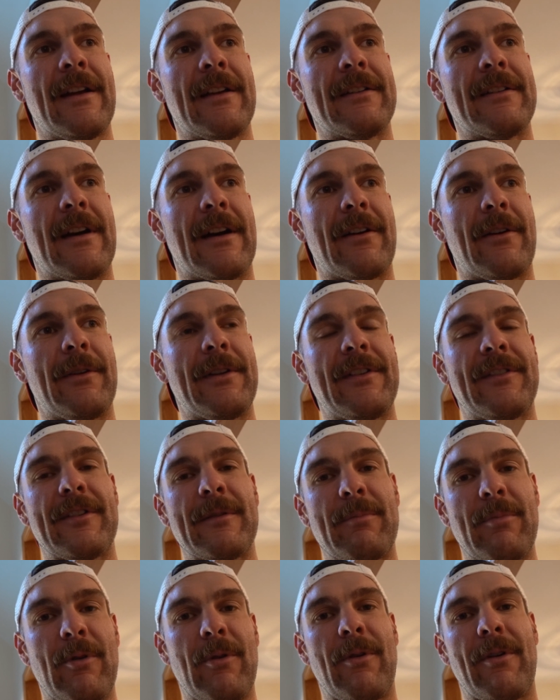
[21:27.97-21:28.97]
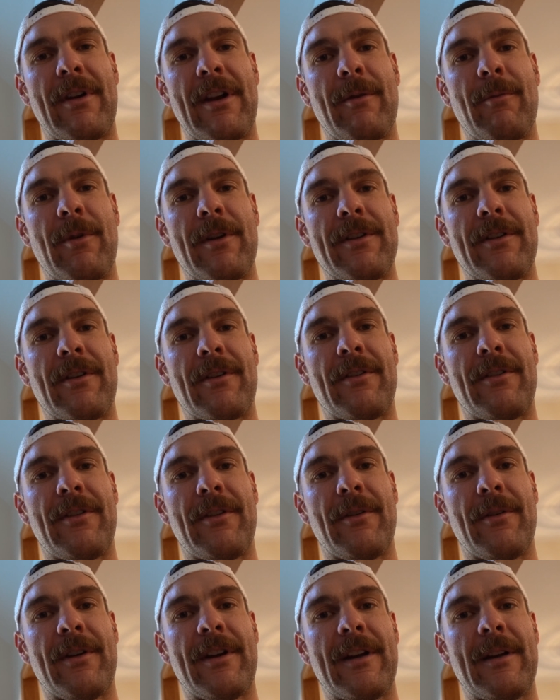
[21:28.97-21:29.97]
not only supporting what you're
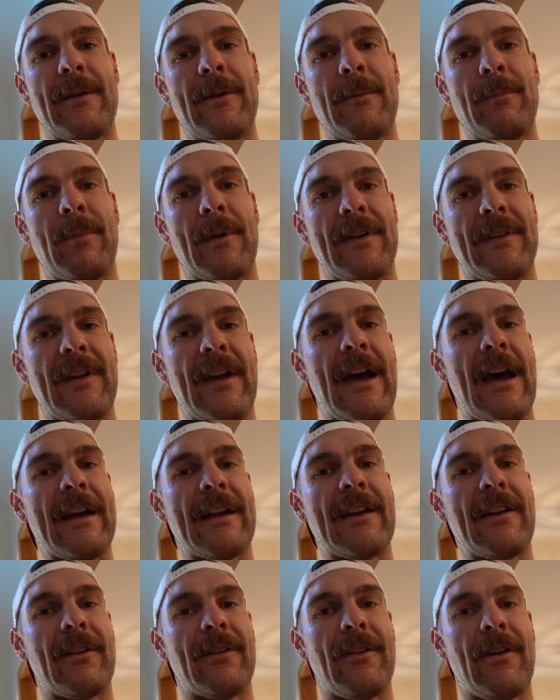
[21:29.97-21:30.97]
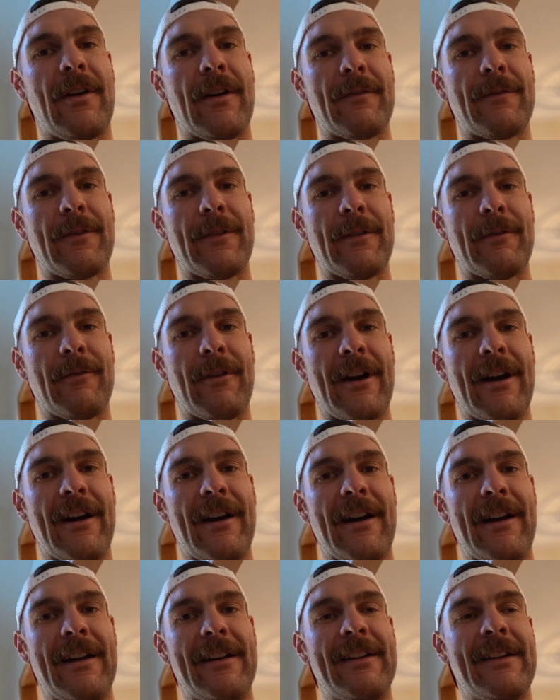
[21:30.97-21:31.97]
doing, but tagging along for the
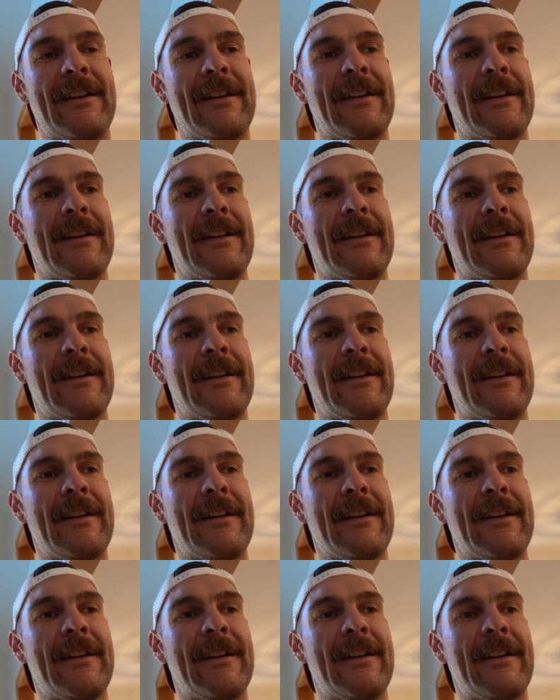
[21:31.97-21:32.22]
ride,